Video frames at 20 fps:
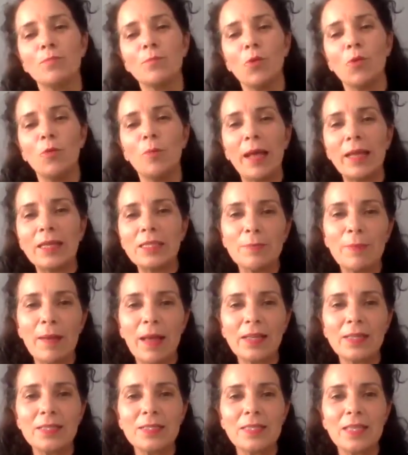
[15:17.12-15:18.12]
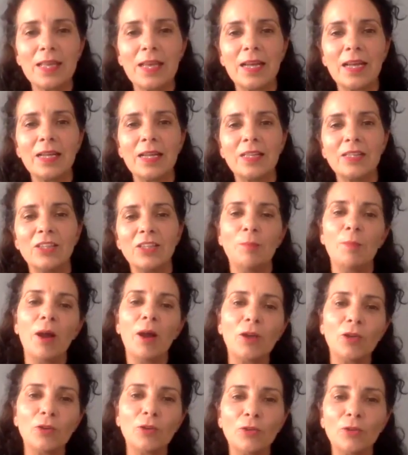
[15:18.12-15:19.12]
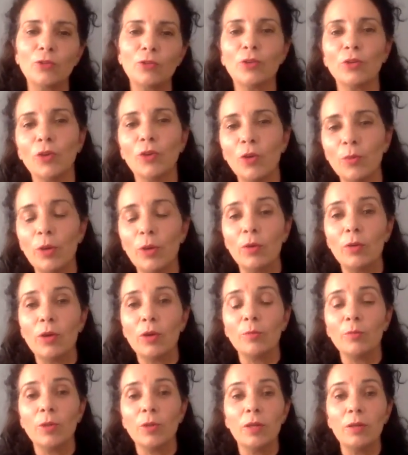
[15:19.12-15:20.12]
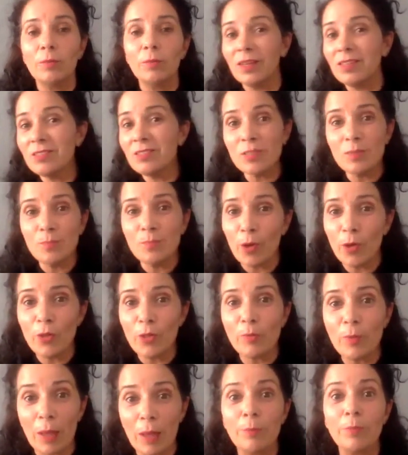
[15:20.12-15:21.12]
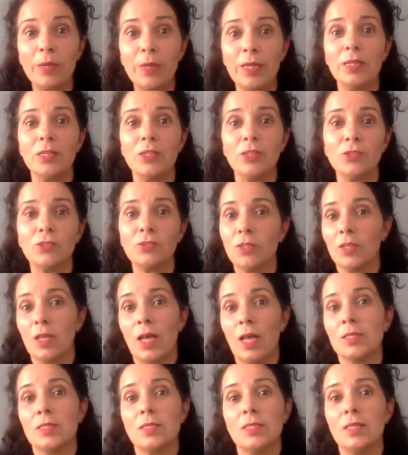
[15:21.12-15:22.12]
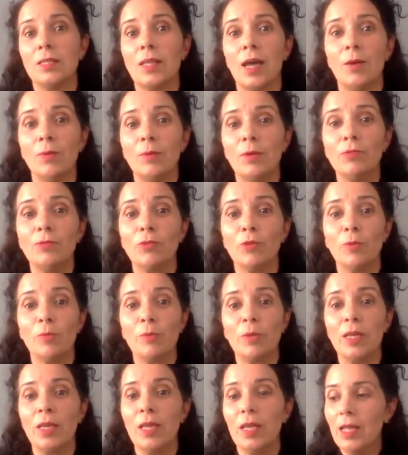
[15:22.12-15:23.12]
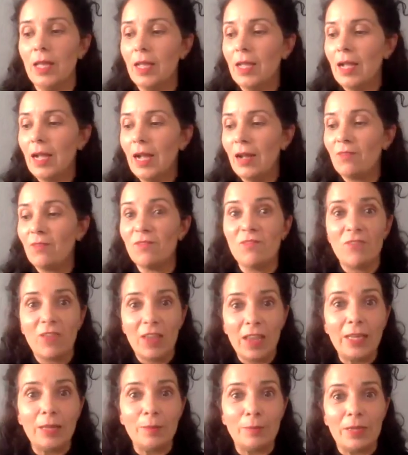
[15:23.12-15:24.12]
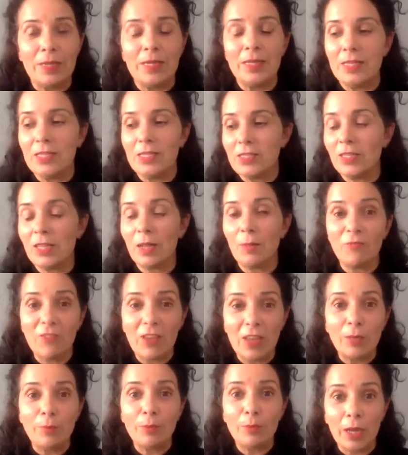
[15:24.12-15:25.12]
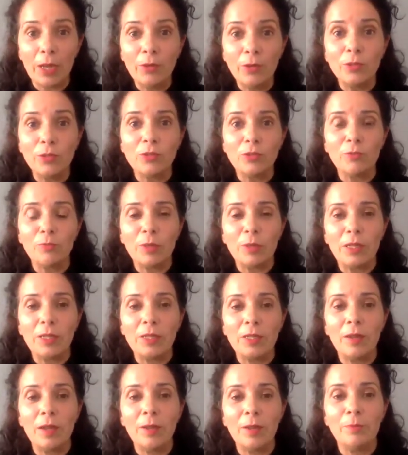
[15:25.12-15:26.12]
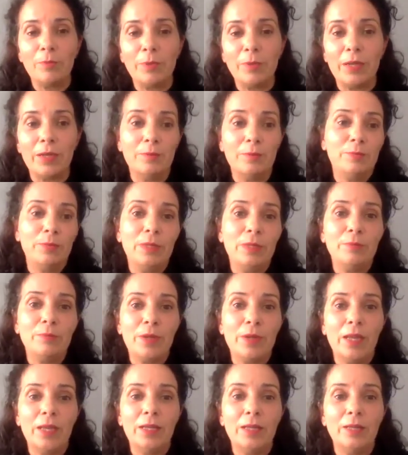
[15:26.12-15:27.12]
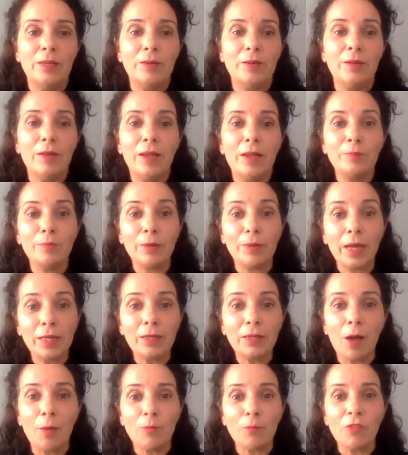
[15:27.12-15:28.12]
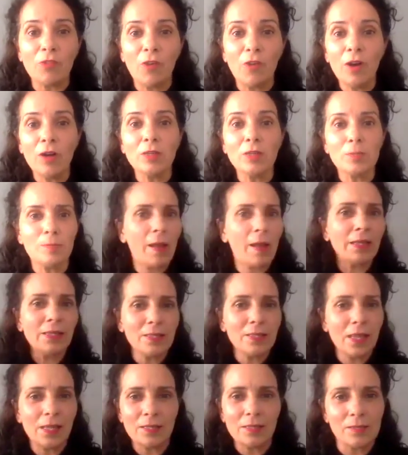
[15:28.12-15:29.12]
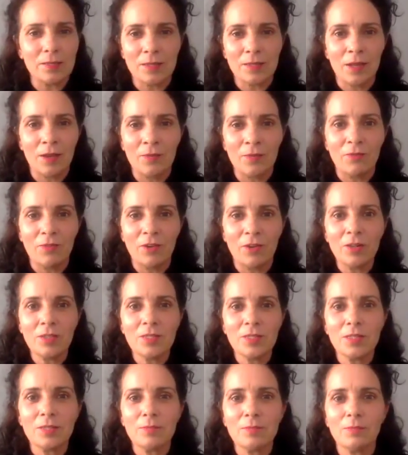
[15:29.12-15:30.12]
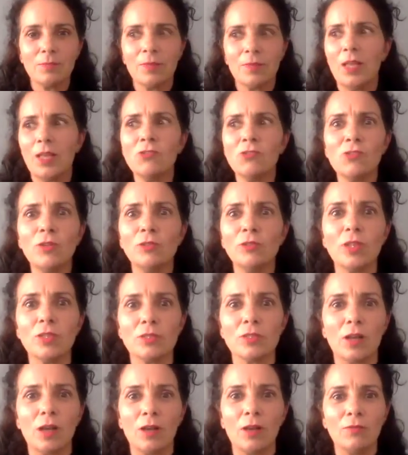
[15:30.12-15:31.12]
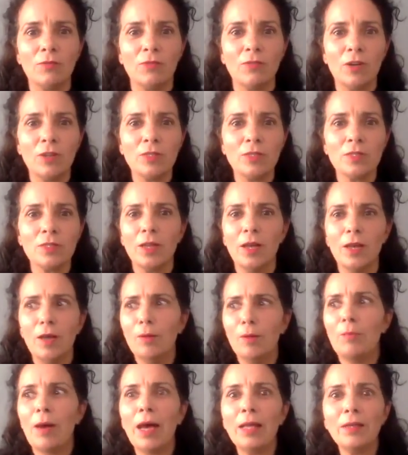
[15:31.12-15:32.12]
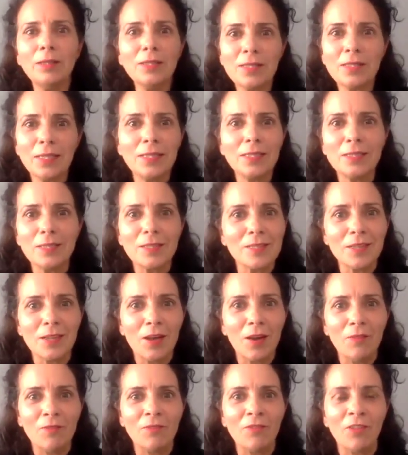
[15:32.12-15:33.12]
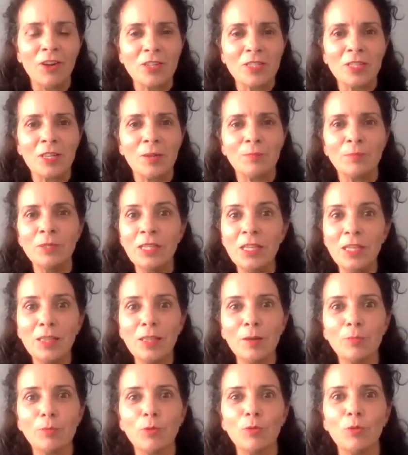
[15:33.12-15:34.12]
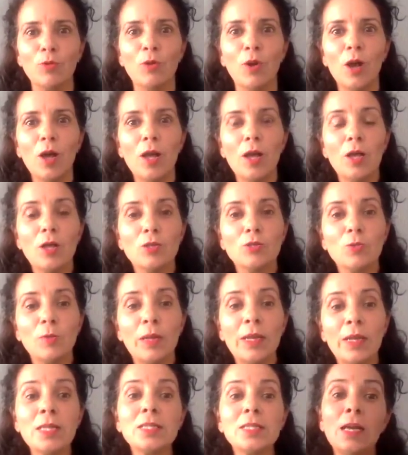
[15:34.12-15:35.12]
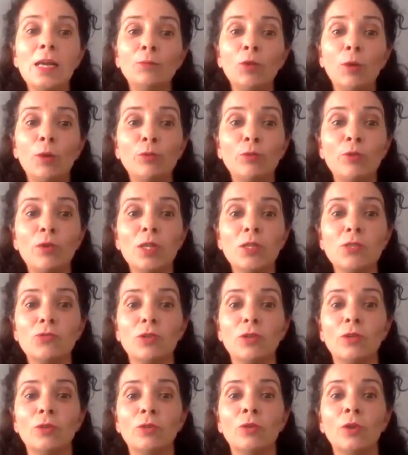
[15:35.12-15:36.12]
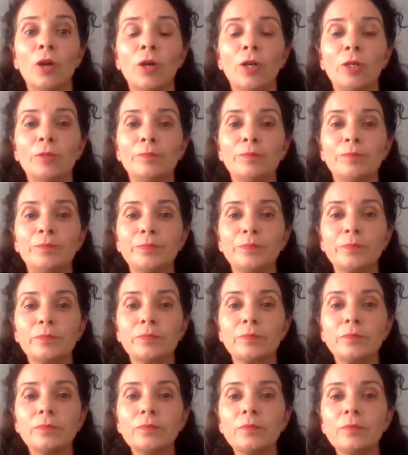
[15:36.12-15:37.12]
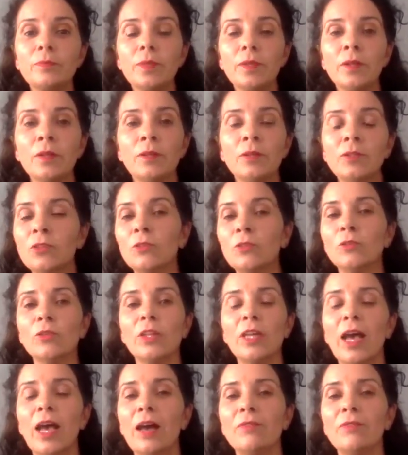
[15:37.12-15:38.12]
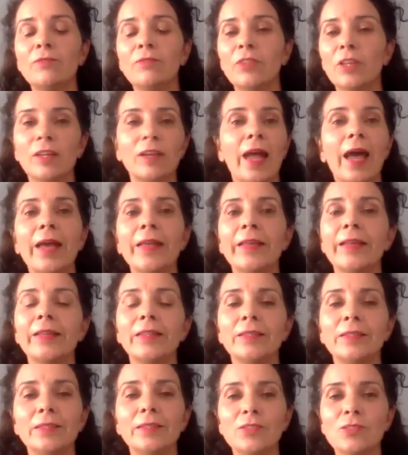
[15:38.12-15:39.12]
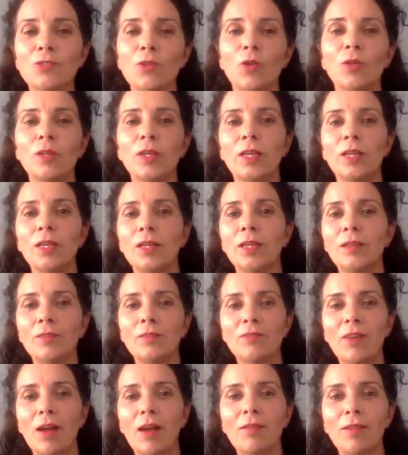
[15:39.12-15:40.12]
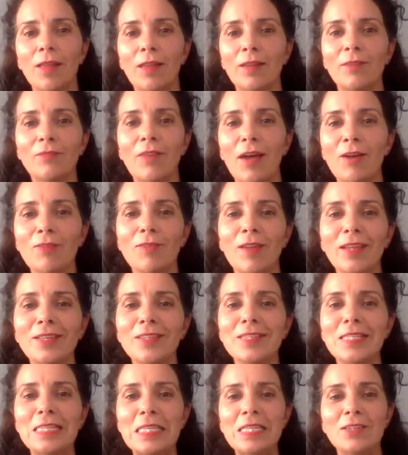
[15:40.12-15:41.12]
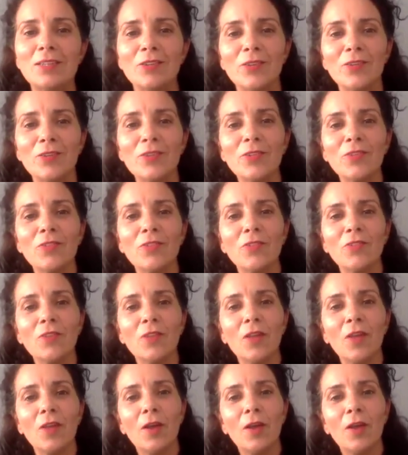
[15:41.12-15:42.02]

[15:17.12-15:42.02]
go back to Pakistan, you mongrel, you're not welcome here. But it doesn't bother me, I'm British. They can't take that away from me. I'm very British, and I'm very proud of being in Britain, and Britain comes first. Pakistan doesn't come first. Israel doesn't come first. Palestine doesn't come first. I'm neither pro. So when I say I'm not pro-Israel, you know, they have the crying, salty, far right tears,